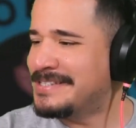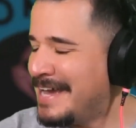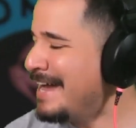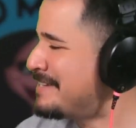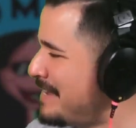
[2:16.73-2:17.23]

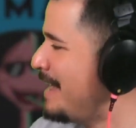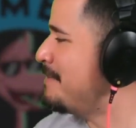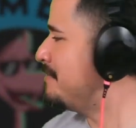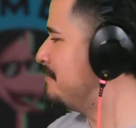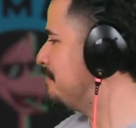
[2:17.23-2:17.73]
God damn
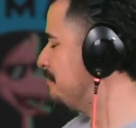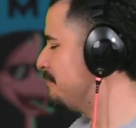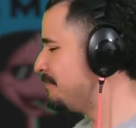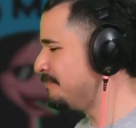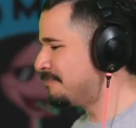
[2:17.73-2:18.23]
it.
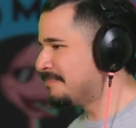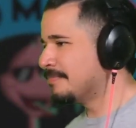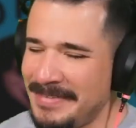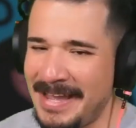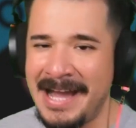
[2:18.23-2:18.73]

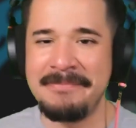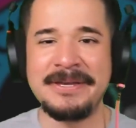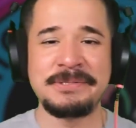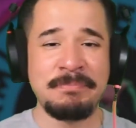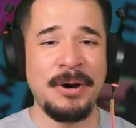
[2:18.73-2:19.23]
I
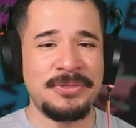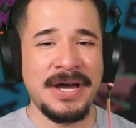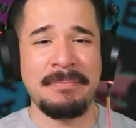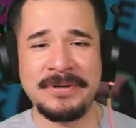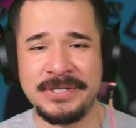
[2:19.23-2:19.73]
missed both
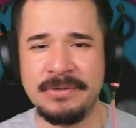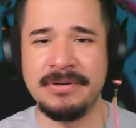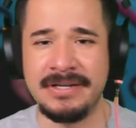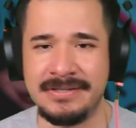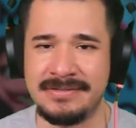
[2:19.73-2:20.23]

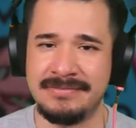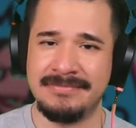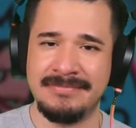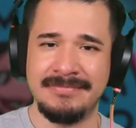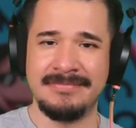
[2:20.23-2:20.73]
opportunities.
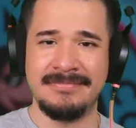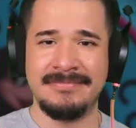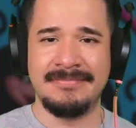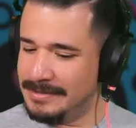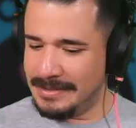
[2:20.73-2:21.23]

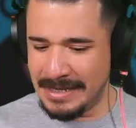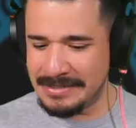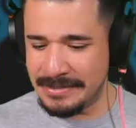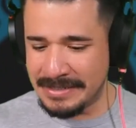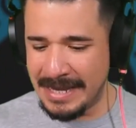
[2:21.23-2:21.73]
It's
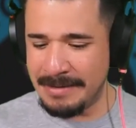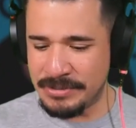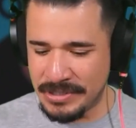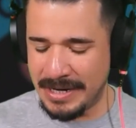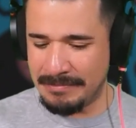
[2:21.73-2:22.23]
a damn
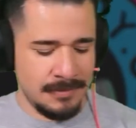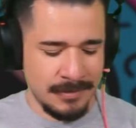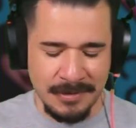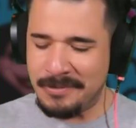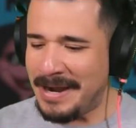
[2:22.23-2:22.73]
shame.
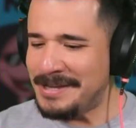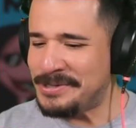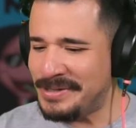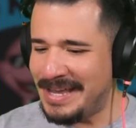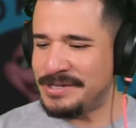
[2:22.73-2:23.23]

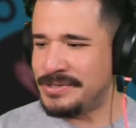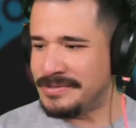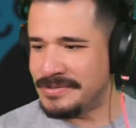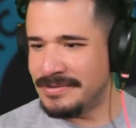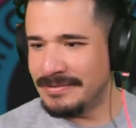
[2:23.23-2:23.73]

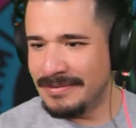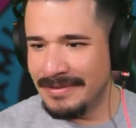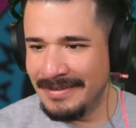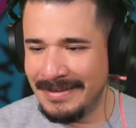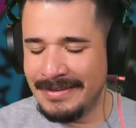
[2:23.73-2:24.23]
Congratulations.
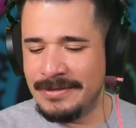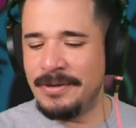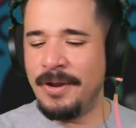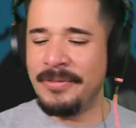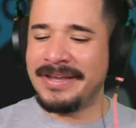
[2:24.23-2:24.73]
Do you
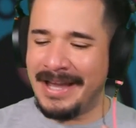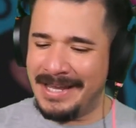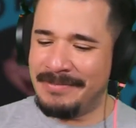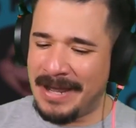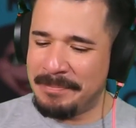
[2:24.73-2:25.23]
know the kind of
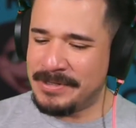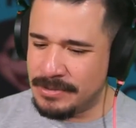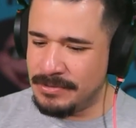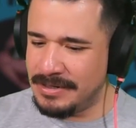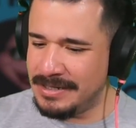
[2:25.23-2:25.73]

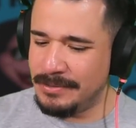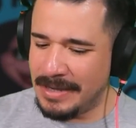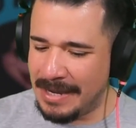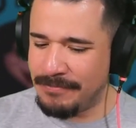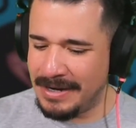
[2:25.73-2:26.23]
opportunity you
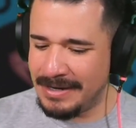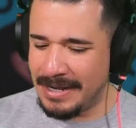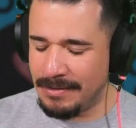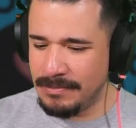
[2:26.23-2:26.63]
have right now?